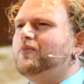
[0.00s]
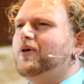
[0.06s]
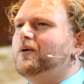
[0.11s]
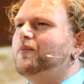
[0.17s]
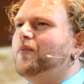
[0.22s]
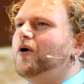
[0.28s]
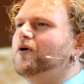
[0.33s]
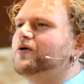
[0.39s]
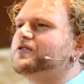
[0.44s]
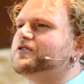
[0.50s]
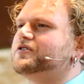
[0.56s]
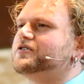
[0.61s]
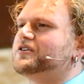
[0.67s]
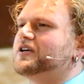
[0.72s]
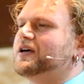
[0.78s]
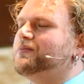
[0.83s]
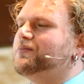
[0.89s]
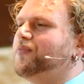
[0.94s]
but
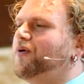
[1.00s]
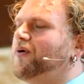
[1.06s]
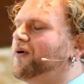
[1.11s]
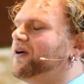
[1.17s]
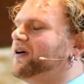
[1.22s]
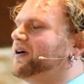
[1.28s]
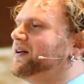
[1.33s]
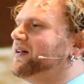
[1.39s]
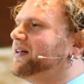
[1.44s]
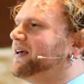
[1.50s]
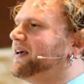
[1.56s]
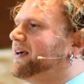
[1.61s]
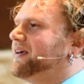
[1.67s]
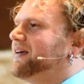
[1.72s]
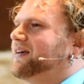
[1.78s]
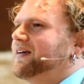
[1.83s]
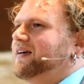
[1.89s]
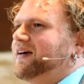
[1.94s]
most
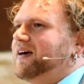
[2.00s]
importantly,